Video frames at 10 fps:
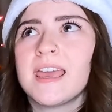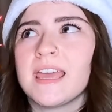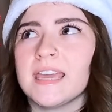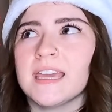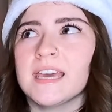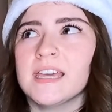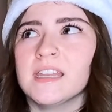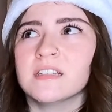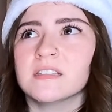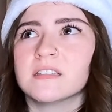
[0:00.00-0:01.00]

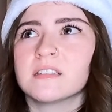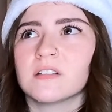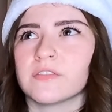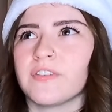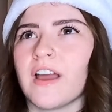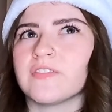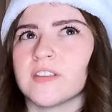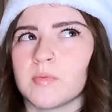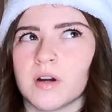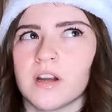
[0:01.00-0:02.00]
or 5
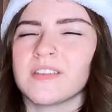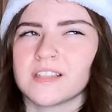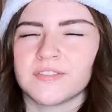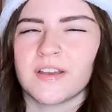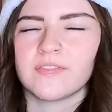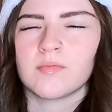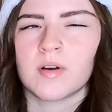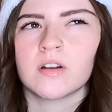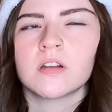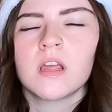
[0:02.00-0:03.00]
Feet Apart. I think it's 5 Feet
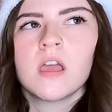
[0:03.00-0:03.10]
Apart.